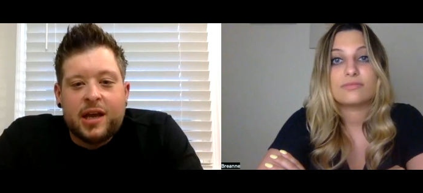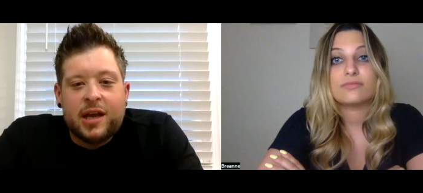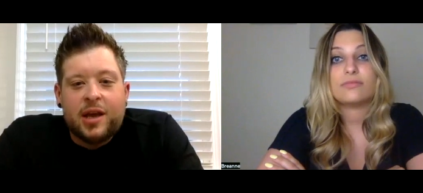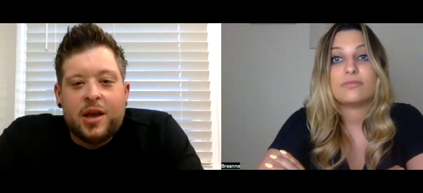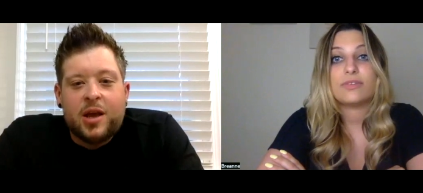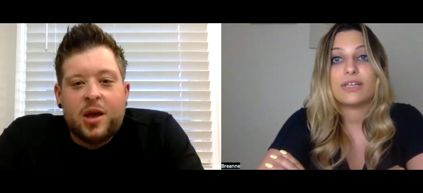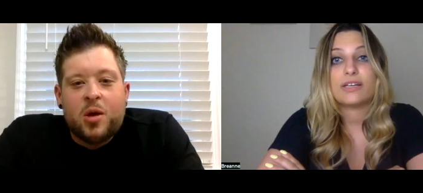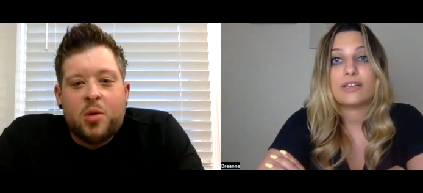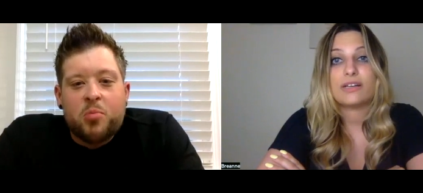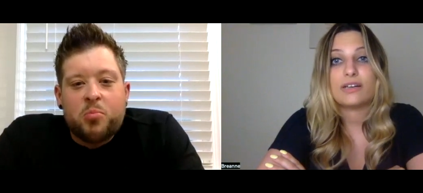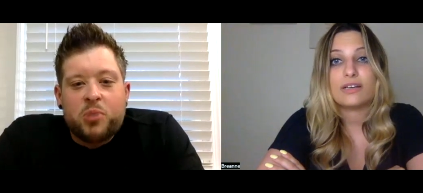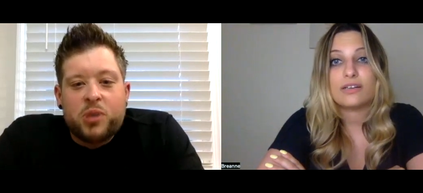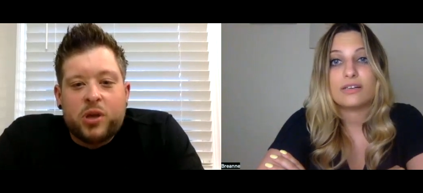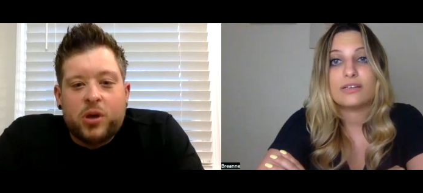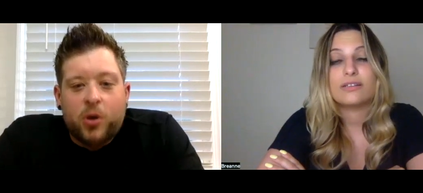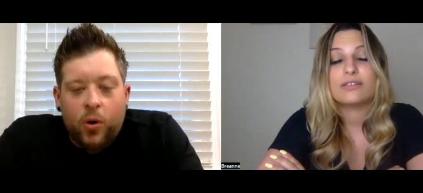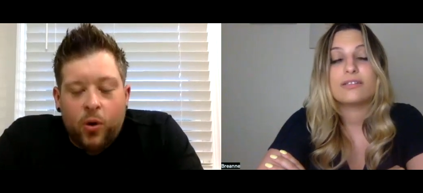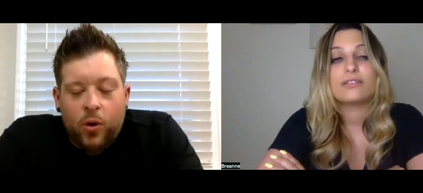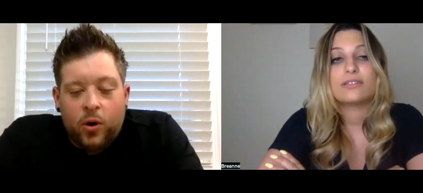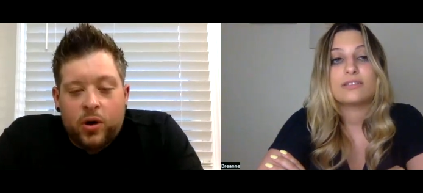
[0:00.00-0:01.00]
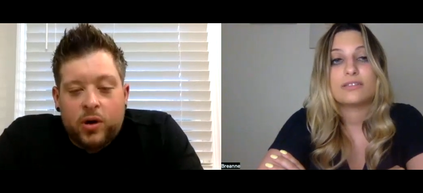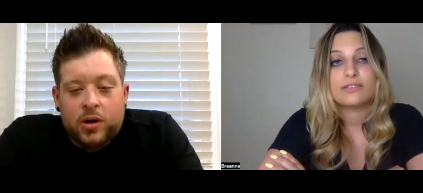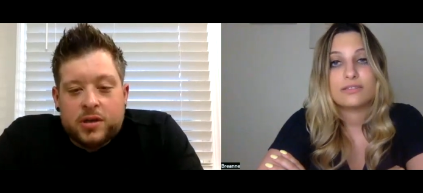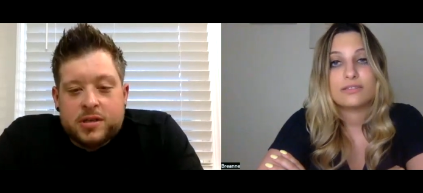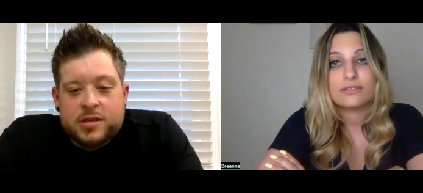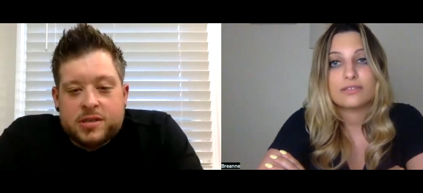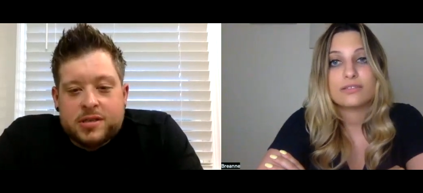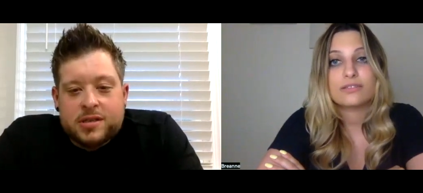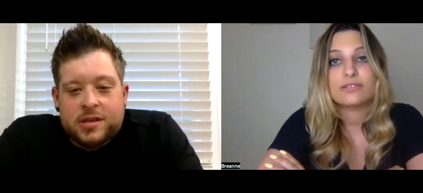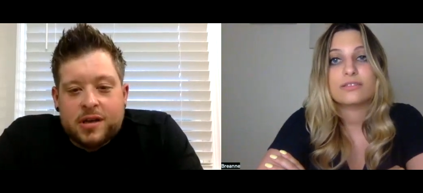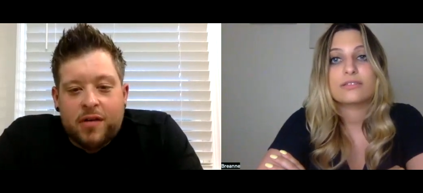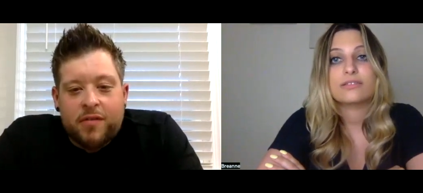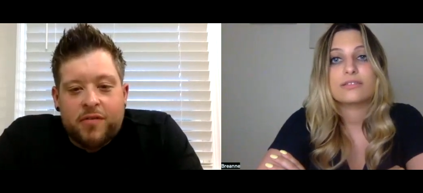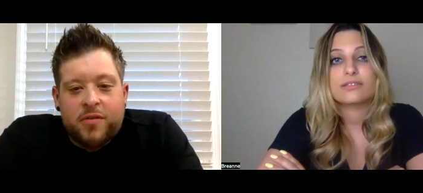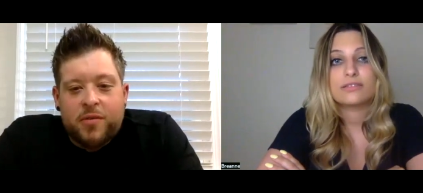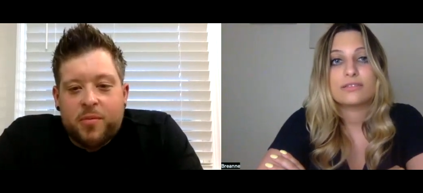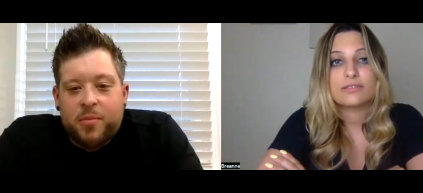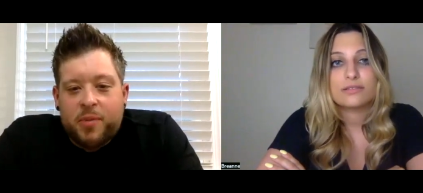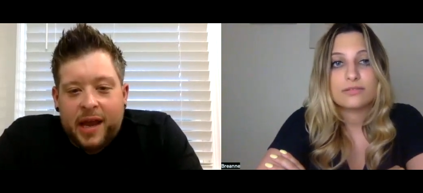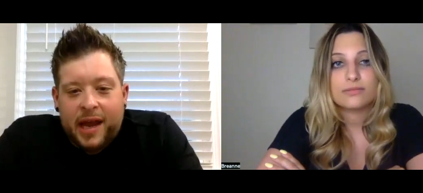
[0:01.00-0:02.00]
Speaker 1: Oh, wow. Because of
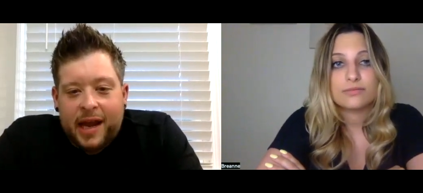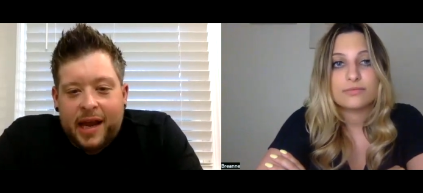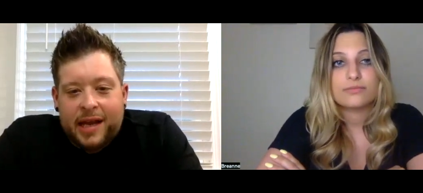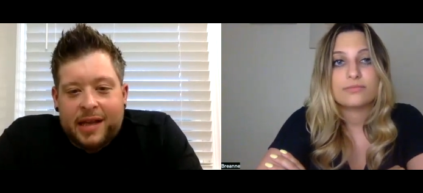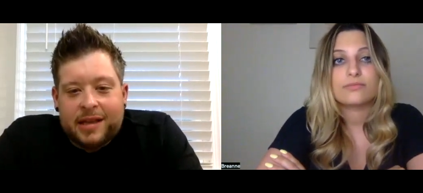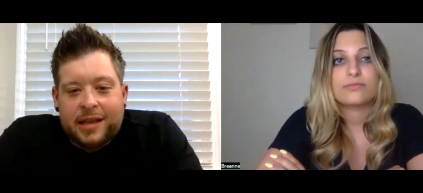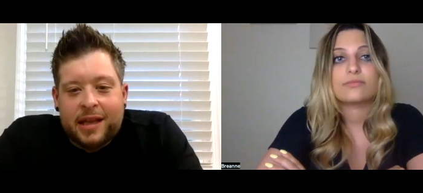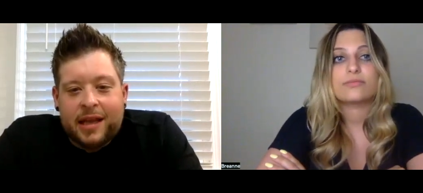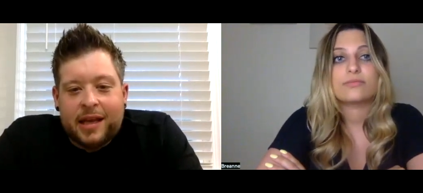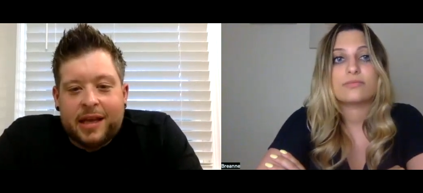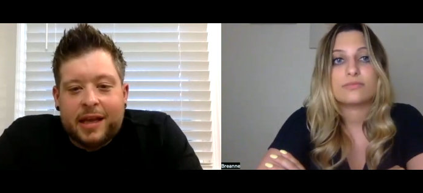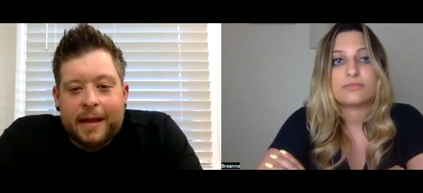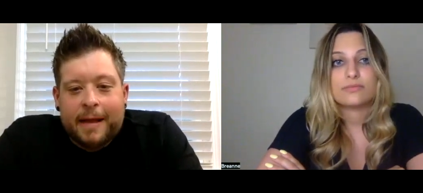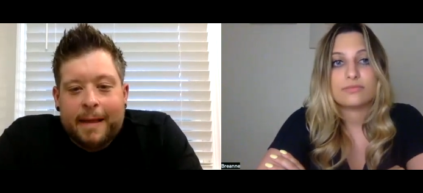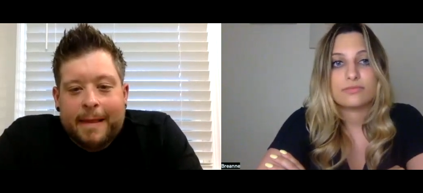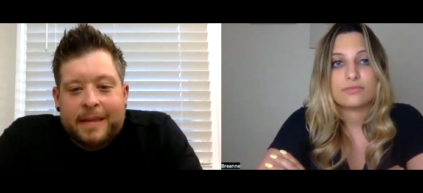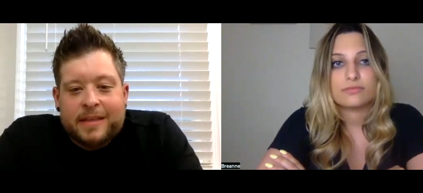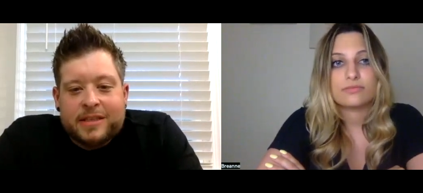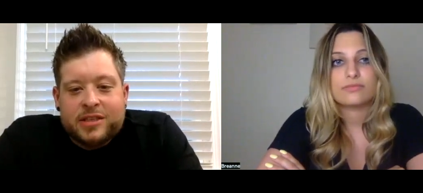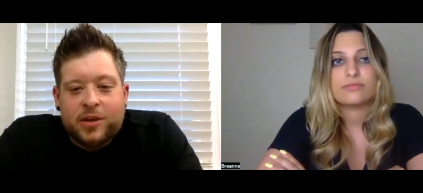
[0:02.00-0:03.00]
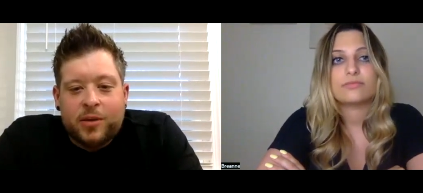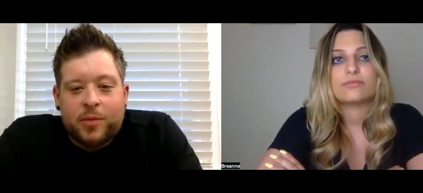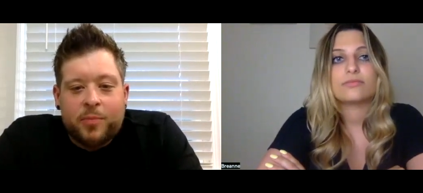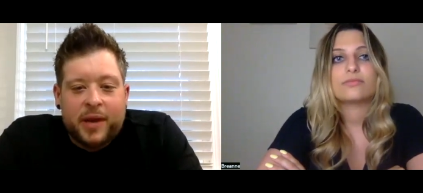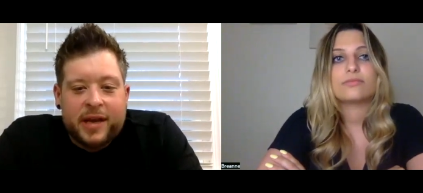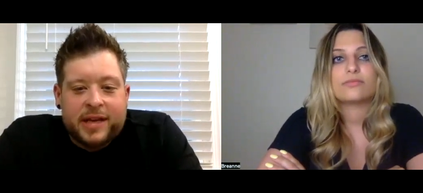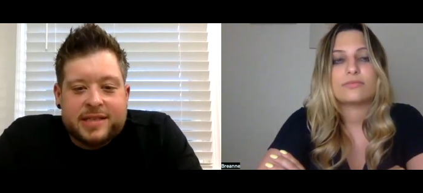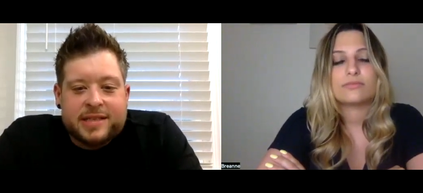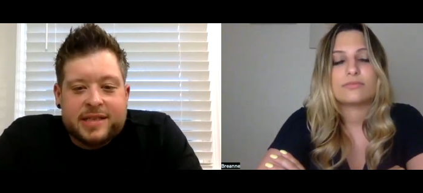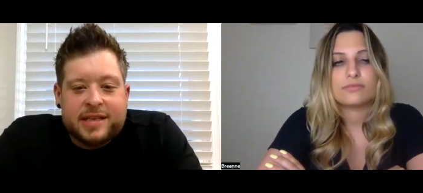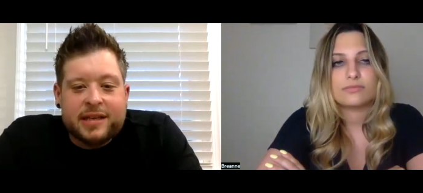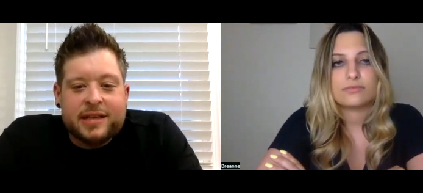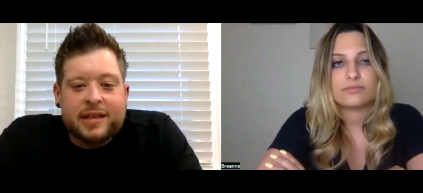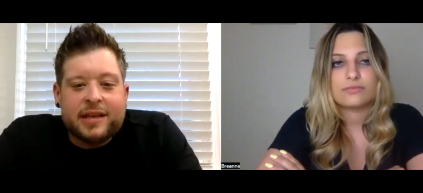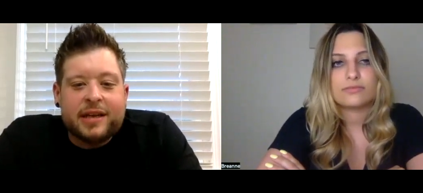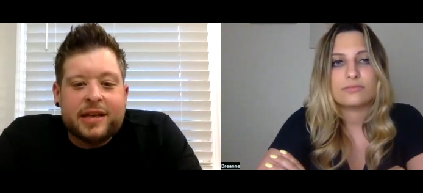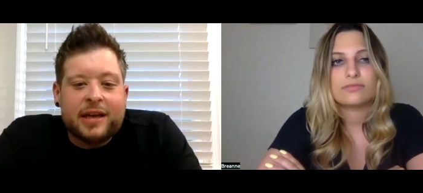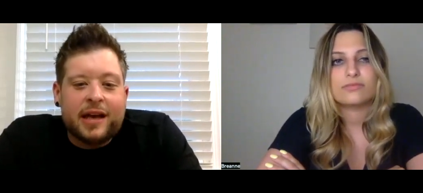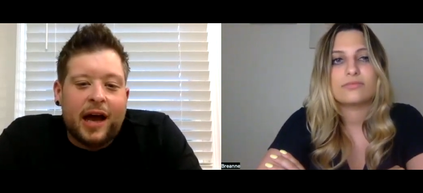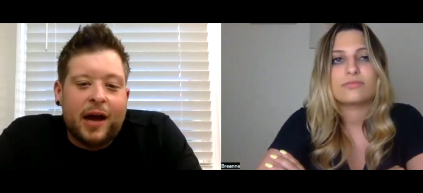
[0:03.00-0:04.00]
the pain. Like, so
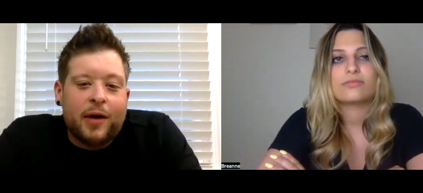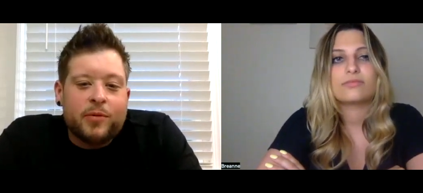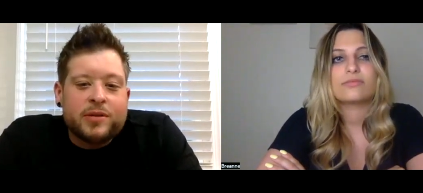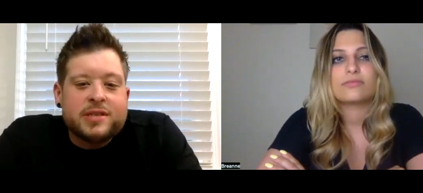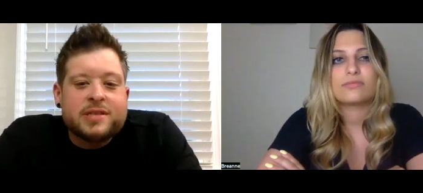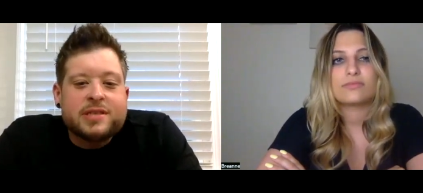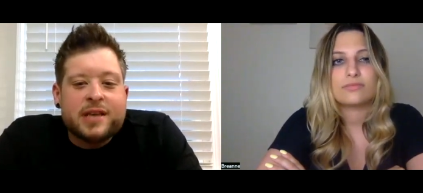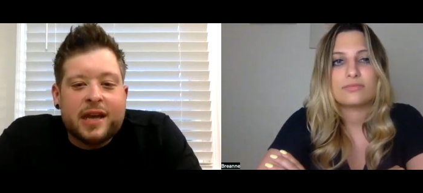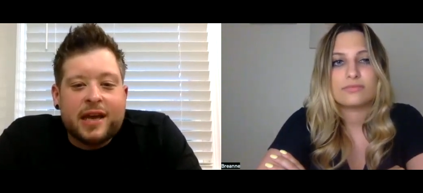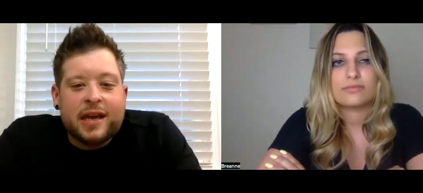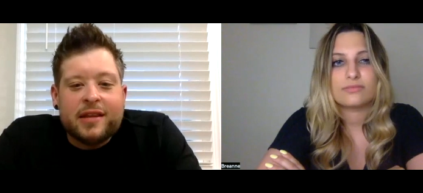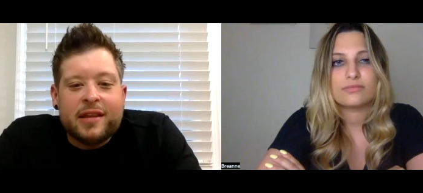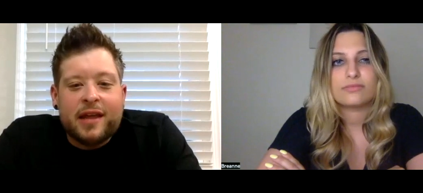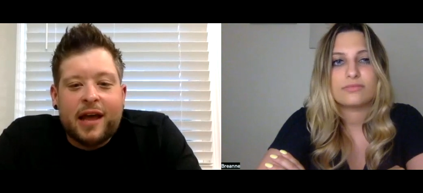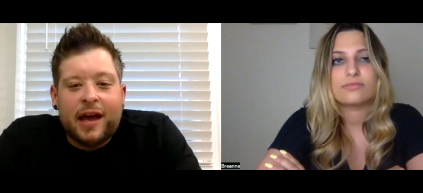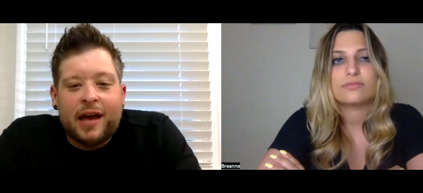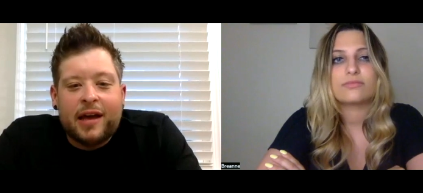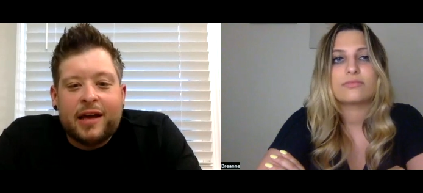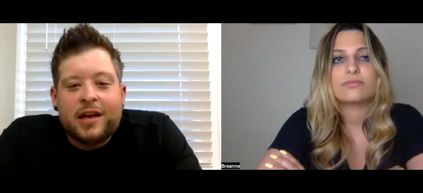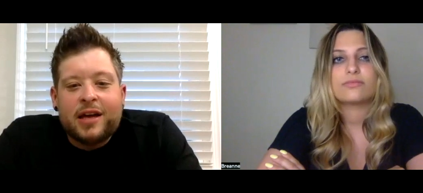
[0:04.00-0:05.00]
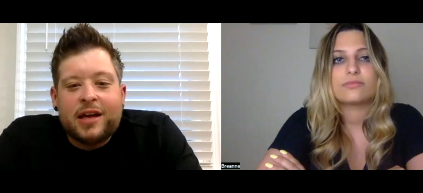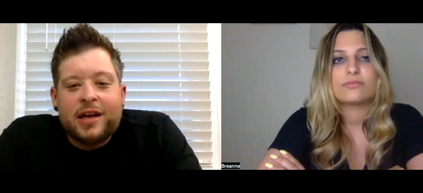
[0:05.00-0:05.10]
basically I would say that